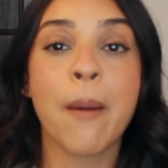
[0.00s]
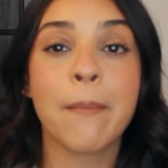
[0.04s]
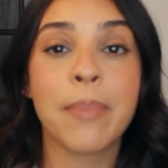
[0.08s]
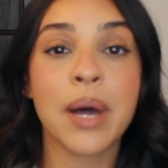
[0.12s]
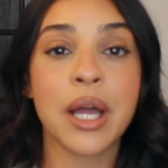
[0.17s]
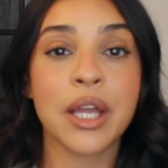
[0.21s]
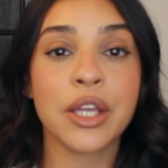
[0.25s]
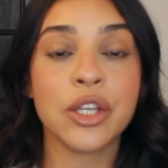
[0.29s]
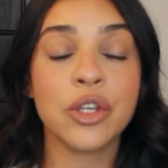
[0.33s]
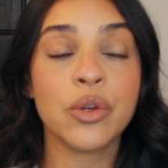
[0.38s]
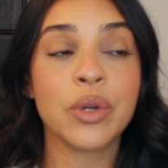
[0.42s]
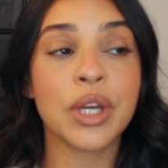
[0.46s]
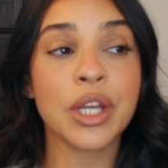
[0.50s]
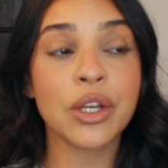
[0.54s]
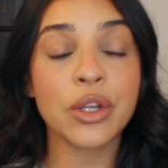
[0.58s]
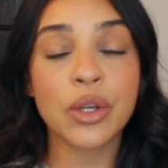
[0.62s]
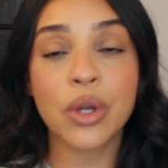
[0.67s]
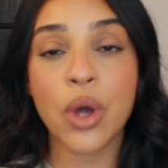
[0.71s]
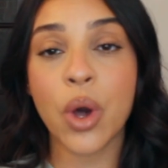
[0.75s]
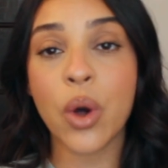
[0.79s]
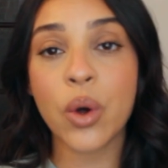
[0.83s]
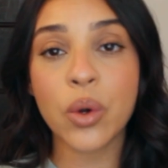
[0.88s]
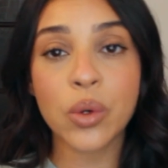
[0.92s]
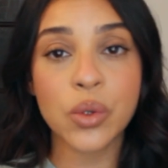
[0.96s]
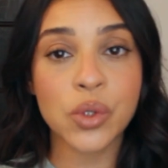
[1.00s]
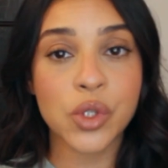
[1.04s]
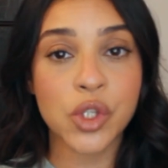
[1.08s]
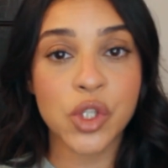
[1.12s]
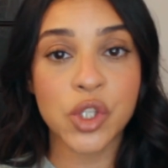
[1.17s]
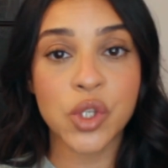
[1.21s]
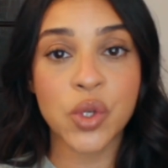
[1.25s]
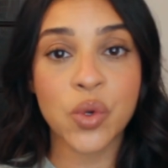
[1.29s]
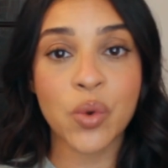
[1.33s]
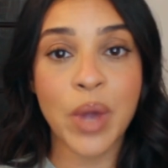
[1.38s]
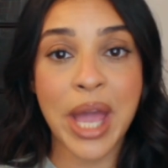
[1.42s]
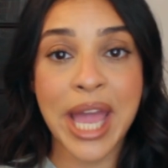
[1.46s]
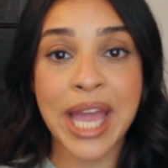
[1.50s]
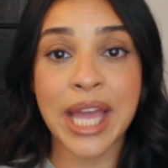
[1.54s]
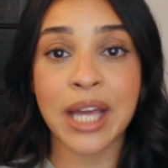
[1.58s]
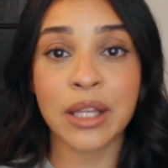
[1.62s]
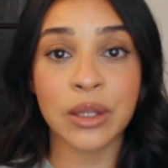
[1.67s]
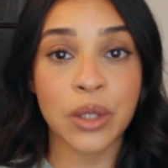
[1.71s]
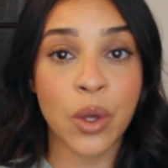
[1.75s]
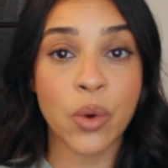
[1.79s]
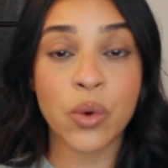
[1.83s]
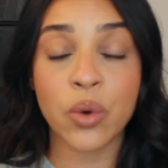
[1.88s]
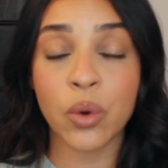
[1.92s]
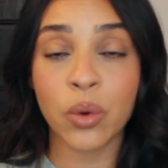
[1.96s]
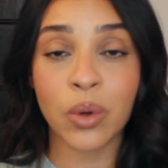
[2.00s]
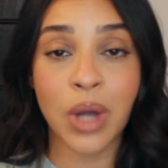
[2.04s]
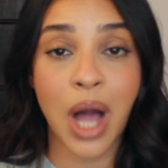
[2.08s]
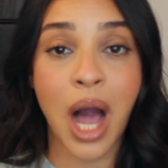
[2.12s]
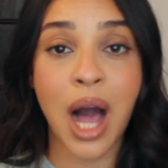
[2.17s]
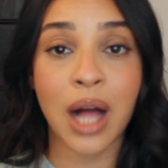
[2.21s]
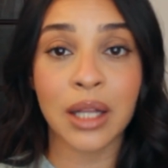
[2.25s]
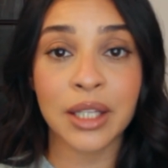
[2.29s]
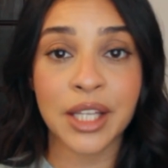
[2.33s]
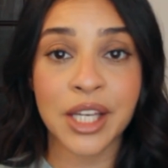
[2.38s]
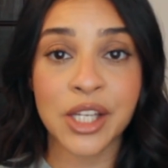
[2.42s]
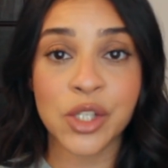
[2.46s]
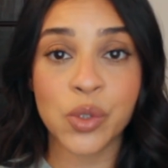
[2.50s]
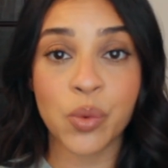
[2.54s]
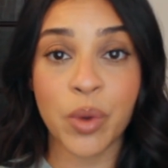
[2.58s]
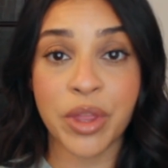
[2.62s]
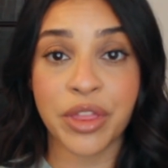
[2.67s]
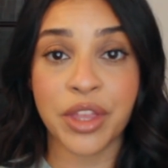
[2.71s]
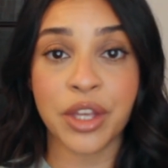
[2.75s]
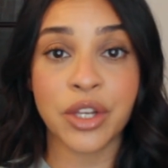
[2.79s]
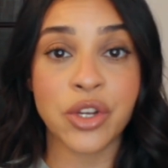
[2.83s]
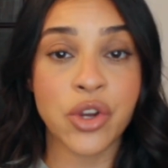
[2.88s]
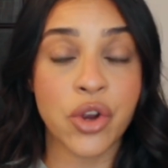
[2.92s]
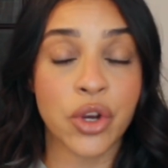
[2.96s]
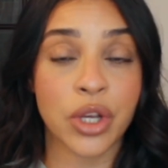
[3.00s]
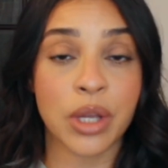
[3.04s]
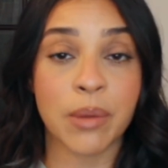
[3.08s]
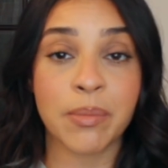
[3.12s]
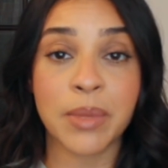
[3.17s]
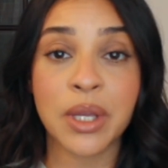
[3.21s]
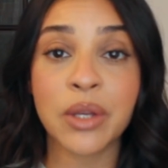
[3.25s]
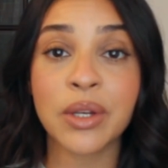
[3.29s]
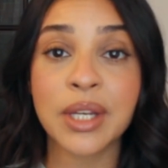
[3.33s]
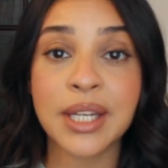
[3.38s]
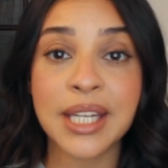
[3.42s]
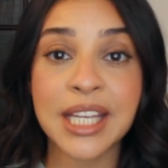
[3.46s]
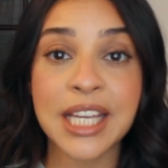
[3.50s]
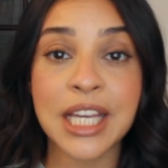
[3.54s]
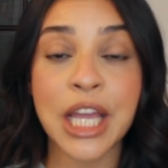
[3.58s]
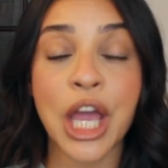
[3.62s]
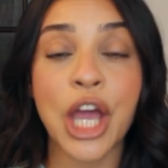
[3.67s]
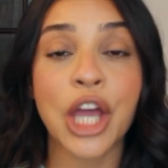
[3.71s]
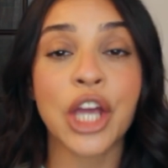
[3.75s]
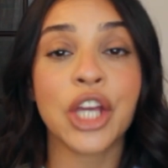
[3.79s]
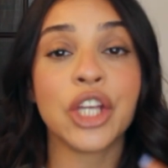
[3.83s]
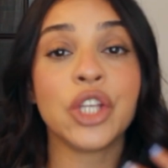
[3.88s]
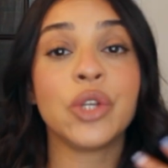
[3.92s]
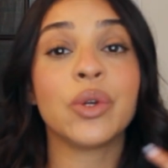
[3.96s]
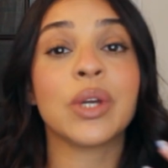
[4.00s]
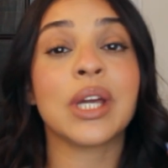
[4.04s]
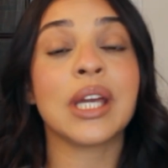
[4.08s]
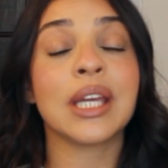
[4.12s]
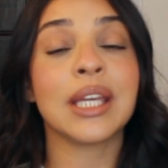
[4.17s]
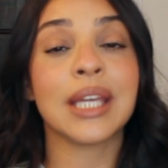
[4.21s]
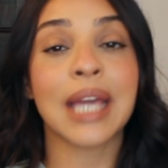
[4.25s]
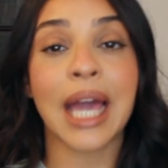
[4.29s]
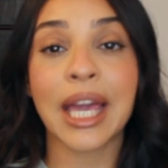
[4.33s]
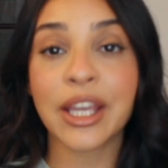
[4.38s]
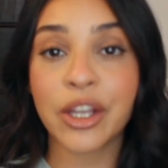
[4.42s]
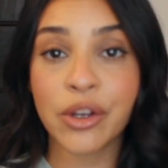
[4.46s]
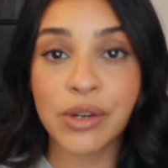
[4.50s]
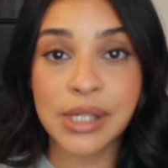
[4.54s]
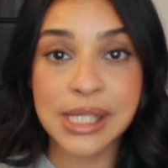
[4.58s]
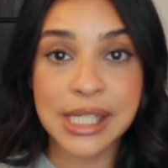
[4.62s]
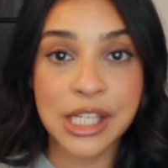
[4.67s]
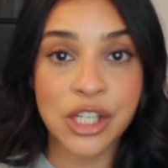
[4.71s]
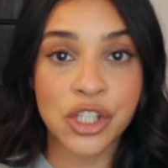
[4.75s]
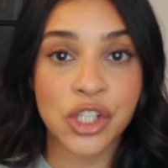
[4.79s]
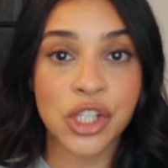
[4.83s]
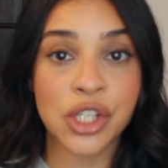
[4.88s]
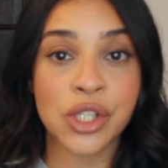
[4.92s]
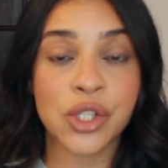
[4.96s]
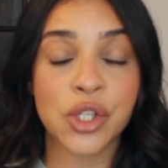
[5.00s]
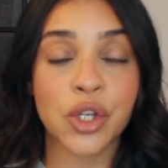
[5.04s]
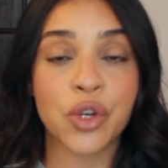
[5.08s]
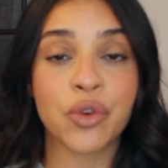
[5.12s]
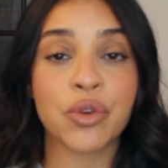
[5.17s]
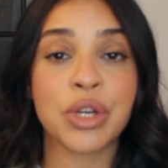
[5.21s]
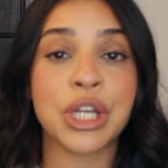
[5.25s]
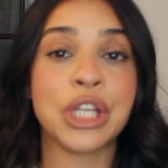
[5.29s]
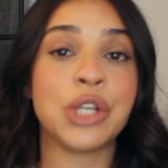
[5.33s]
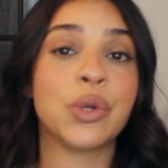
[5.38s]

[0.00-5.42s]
But you can go to a local college within your community. You can get your teaching degree.